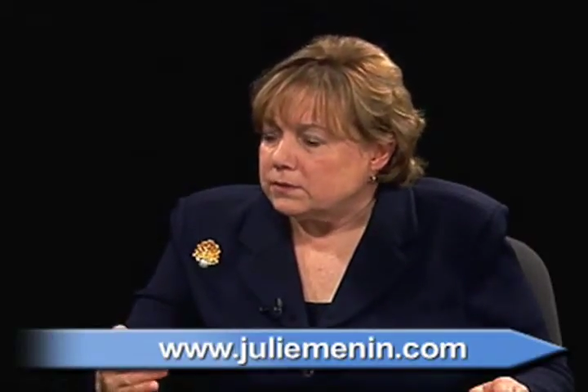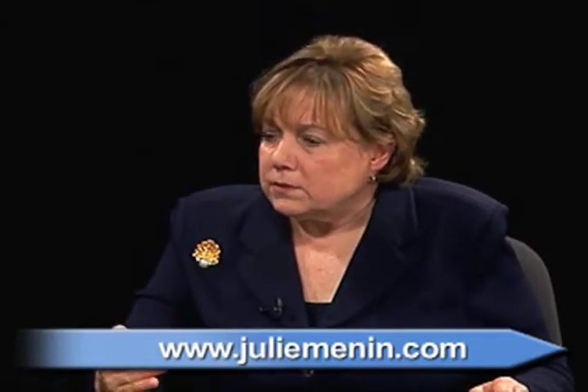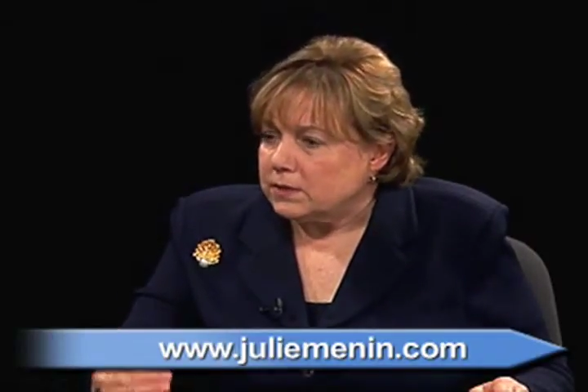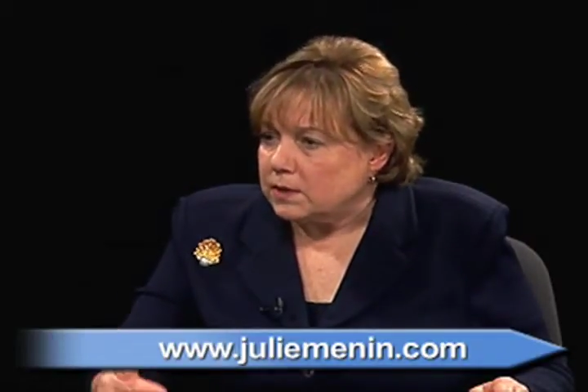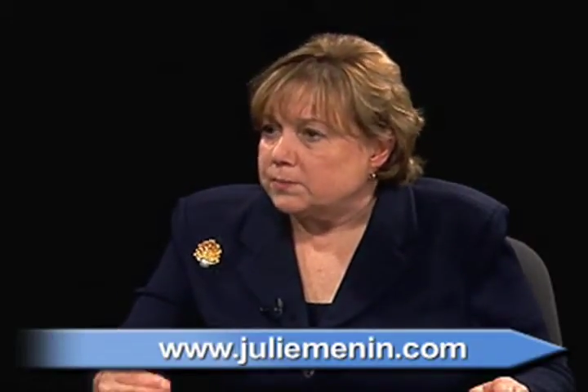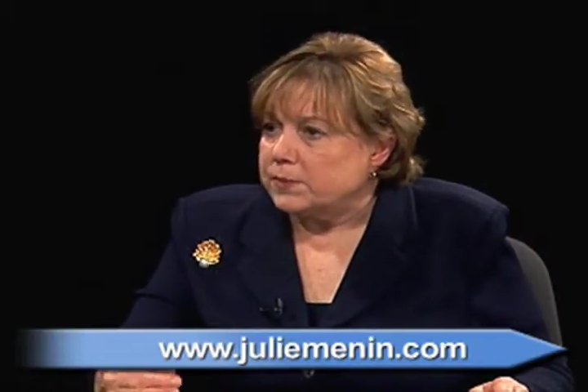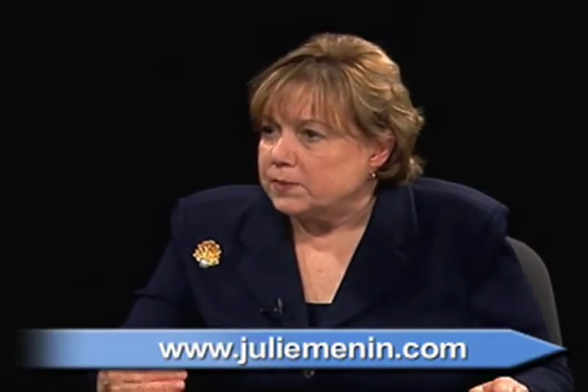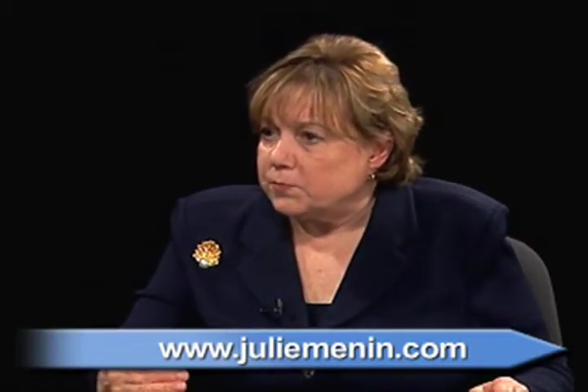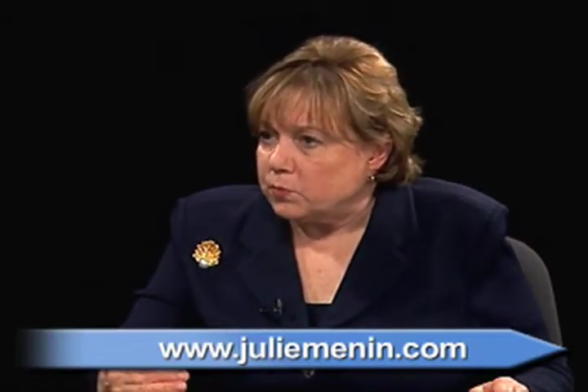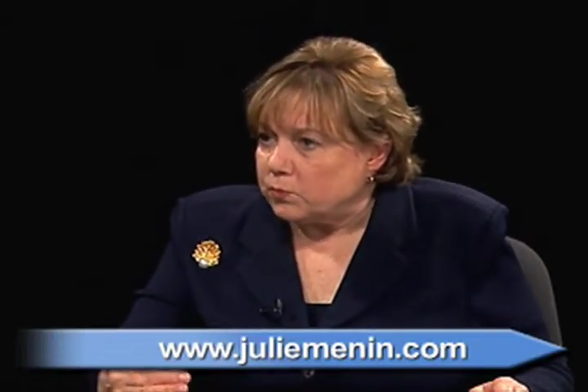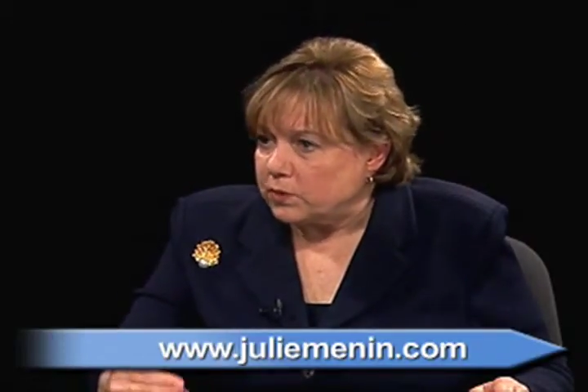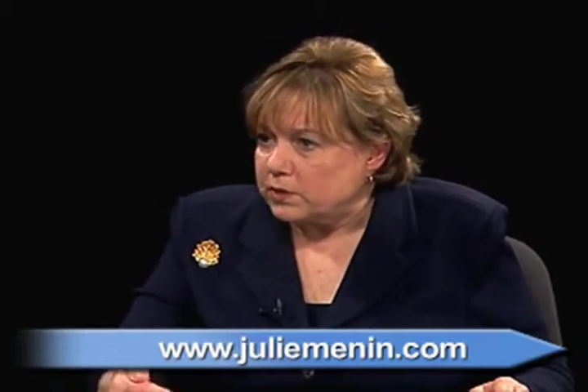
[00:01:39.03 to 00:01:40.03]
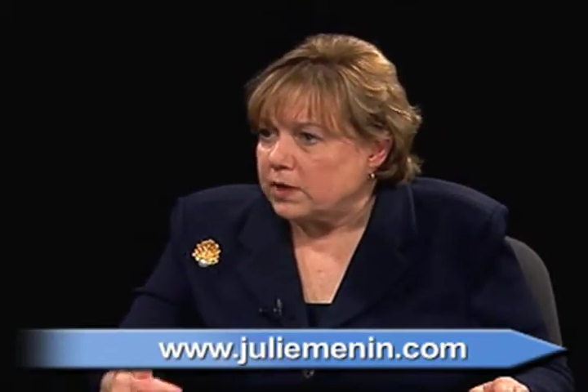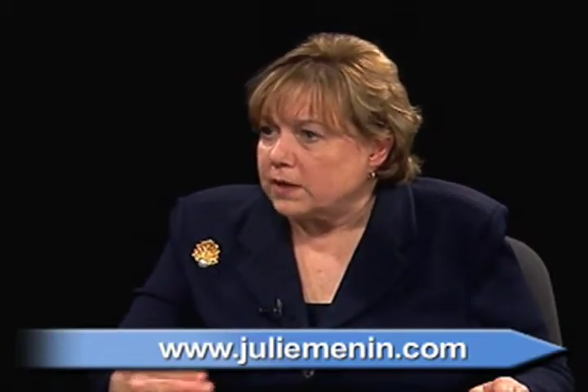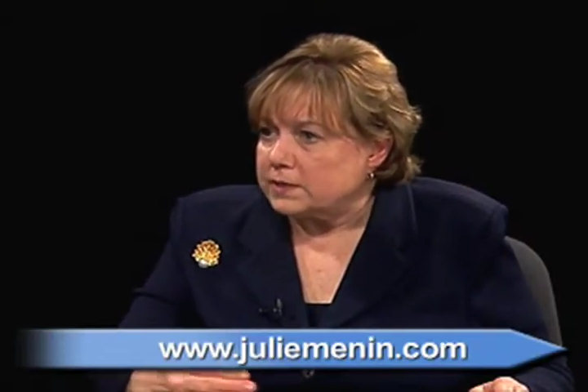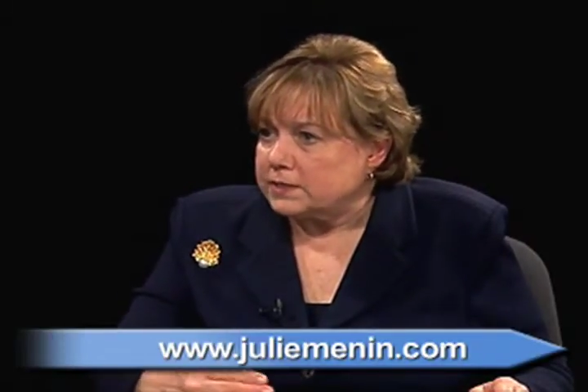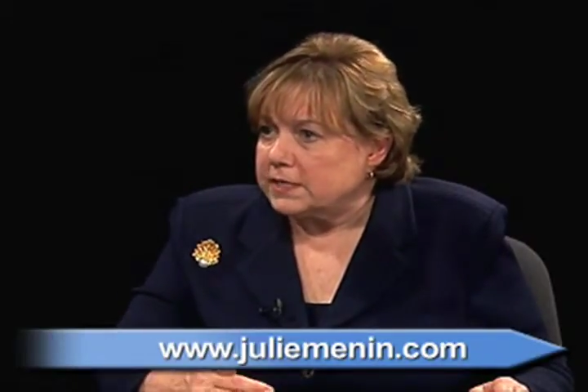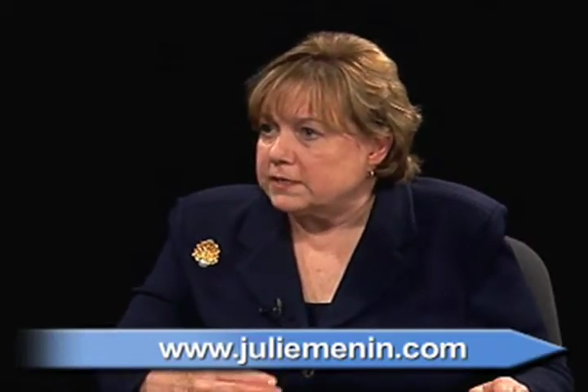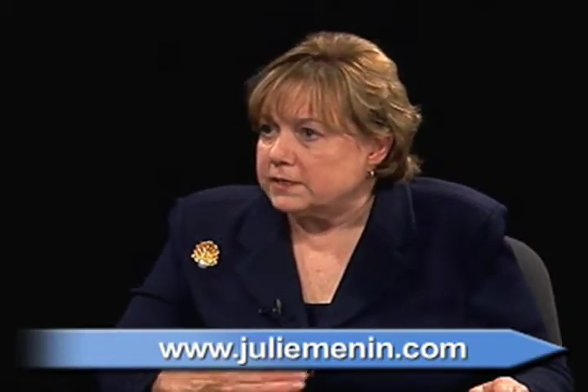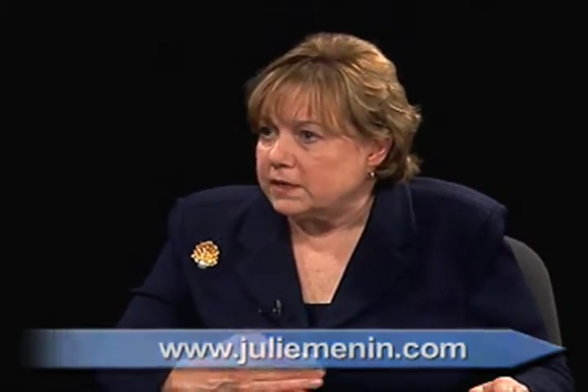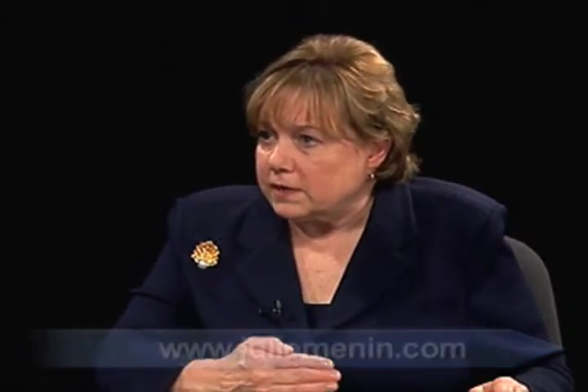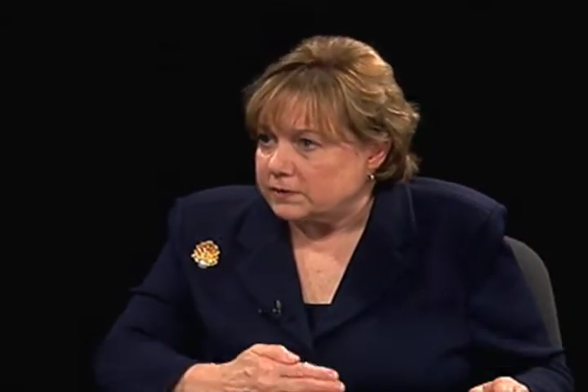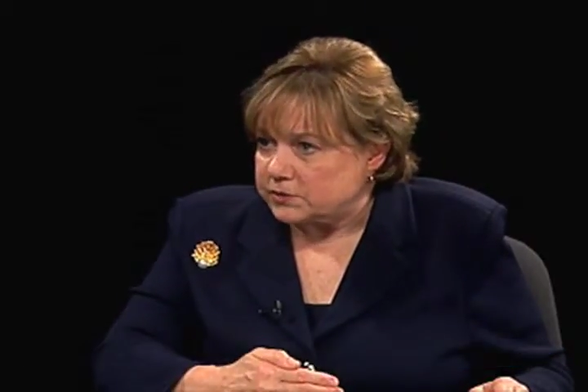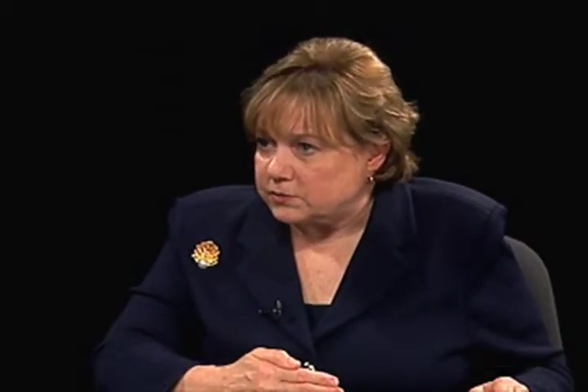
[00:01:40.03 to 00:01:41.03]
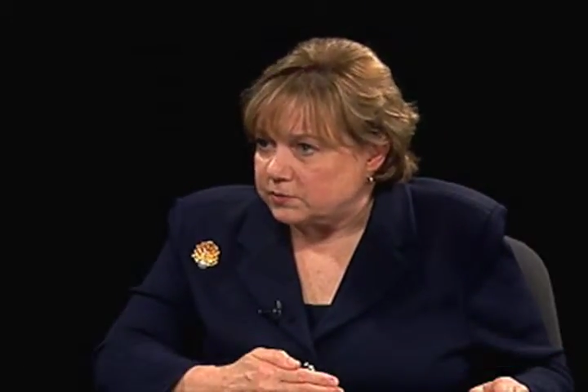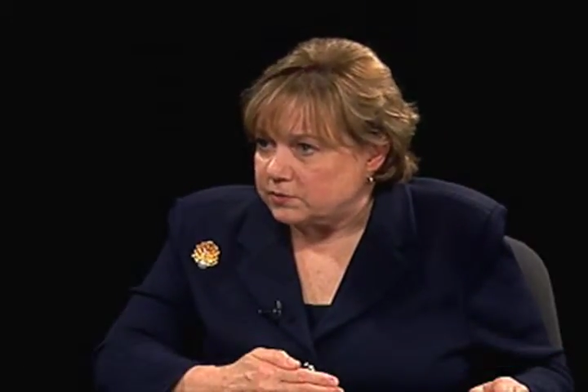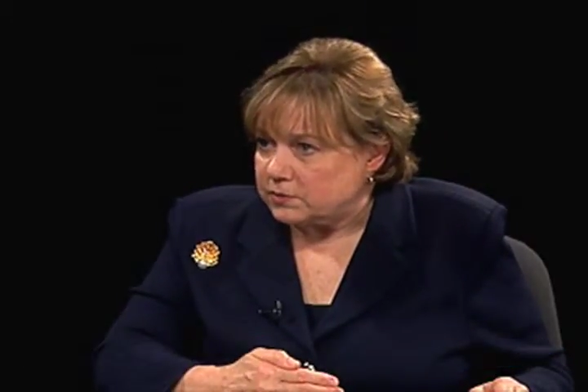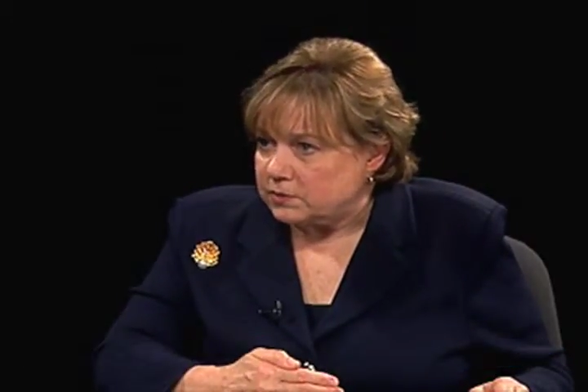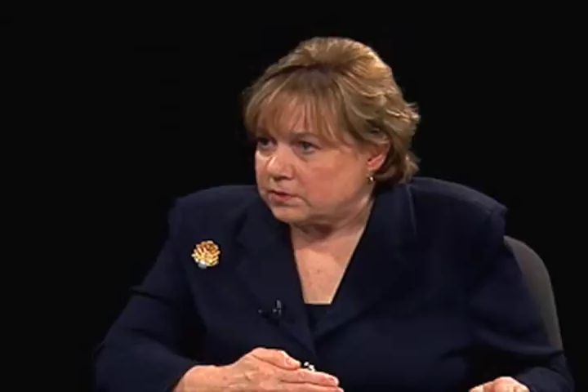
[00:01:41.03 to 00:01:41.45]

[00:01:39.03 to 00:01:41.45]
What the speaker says: young people were not attending high school.